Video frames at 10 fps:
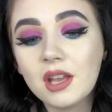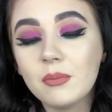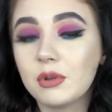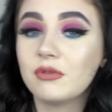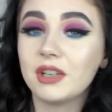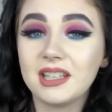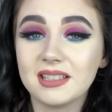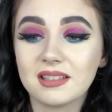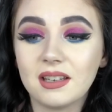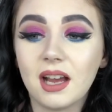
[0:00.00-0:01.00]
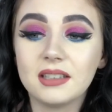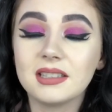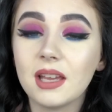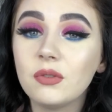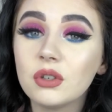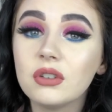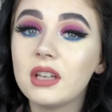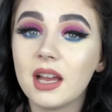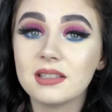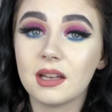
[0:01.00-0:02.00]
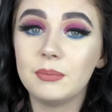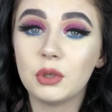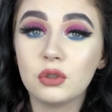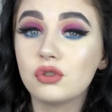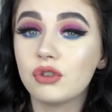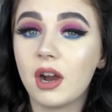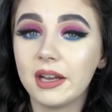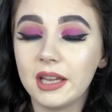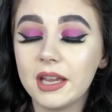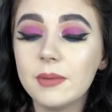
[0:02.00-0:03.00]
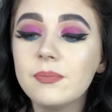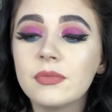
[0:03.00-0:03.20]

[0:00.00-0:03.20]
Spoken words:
but it really isn't. I'd say if you could get a sample, try it,